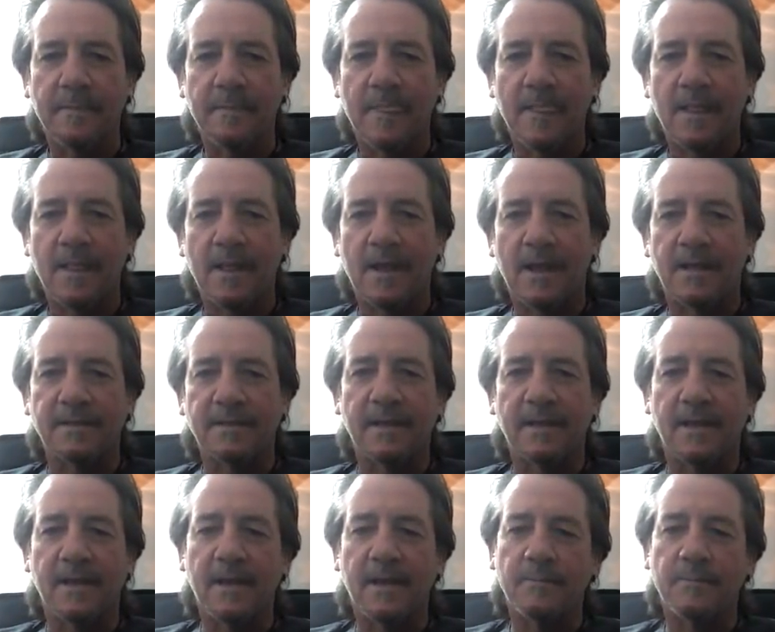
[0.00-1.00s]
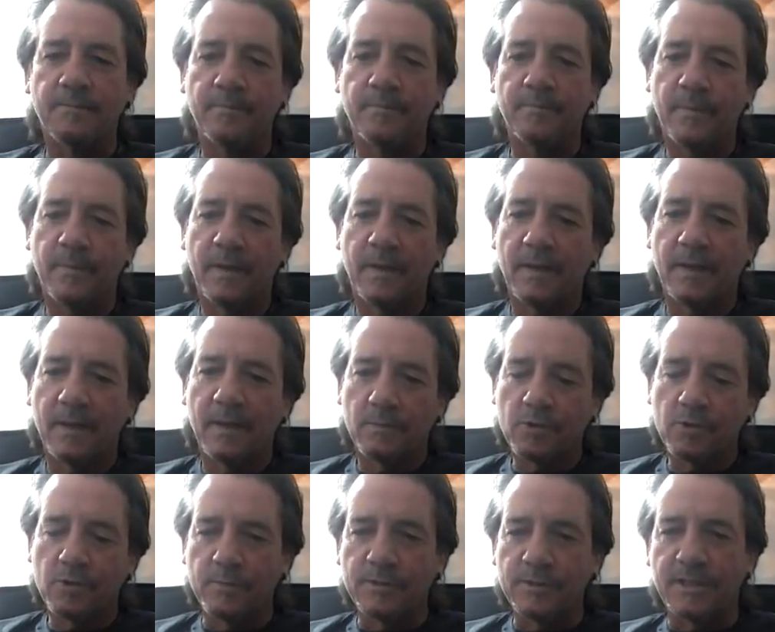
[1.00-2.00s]
And it's coming to
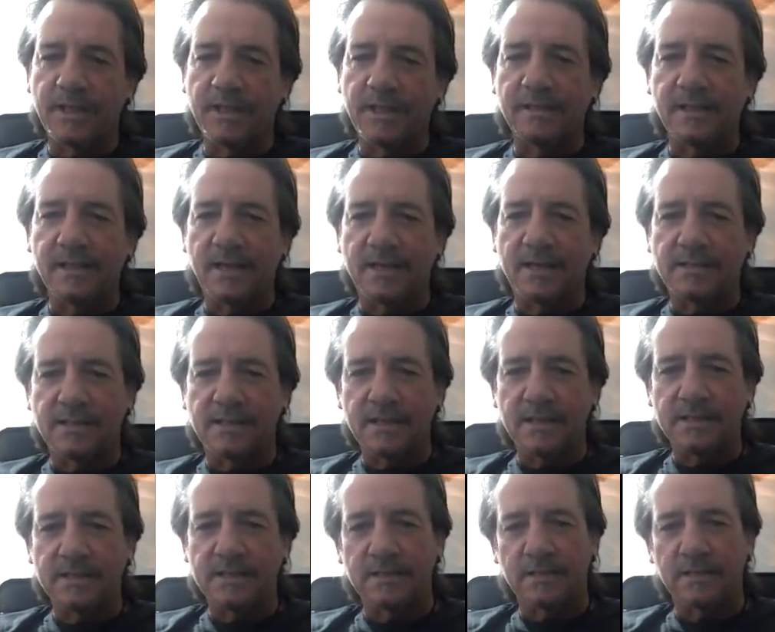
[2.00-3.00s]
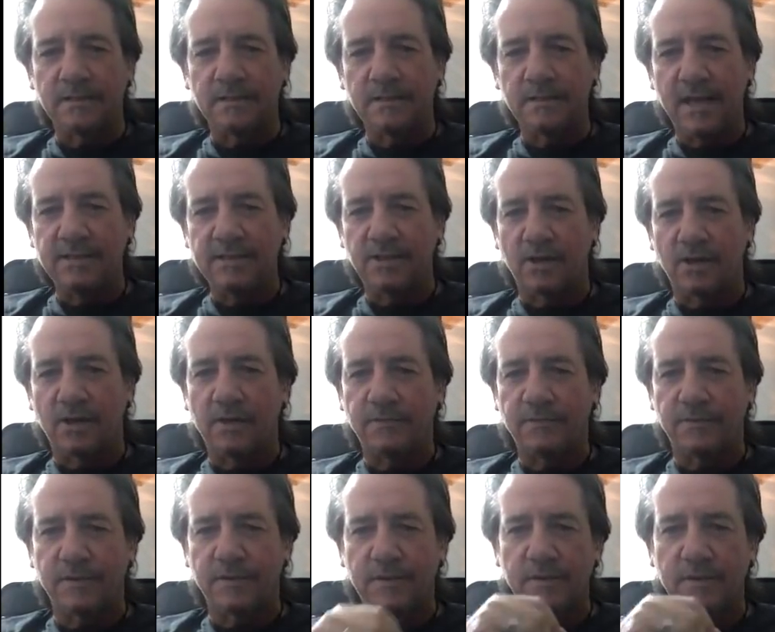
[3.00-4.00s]
the end of that season, and Ace Hartford
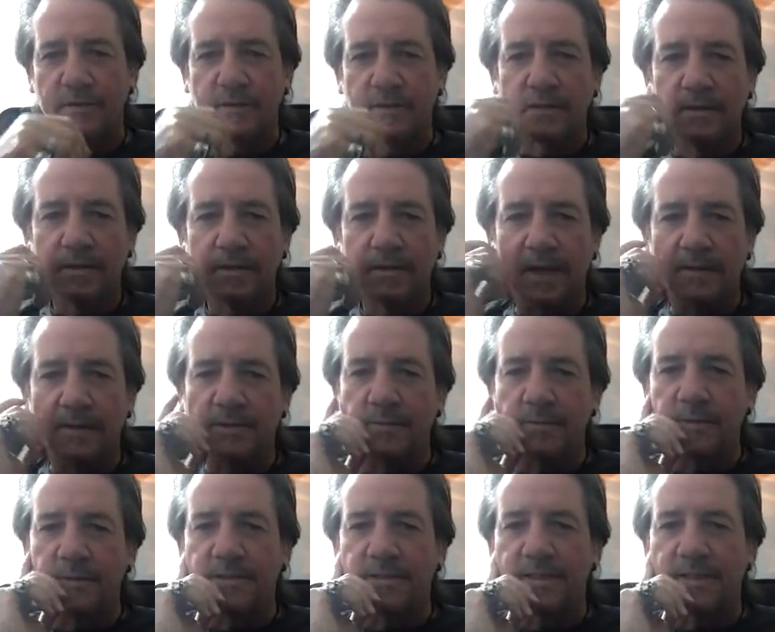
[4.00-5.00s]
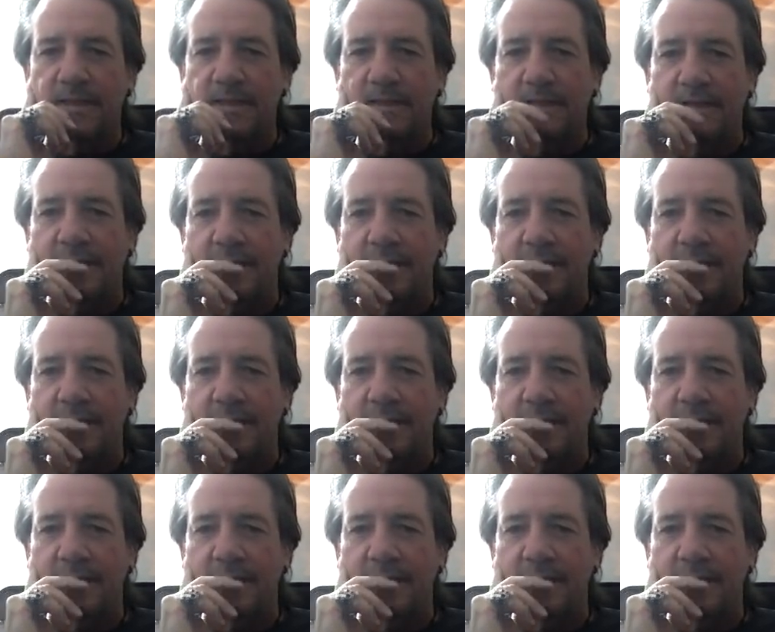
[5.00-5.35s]
came to me and said, I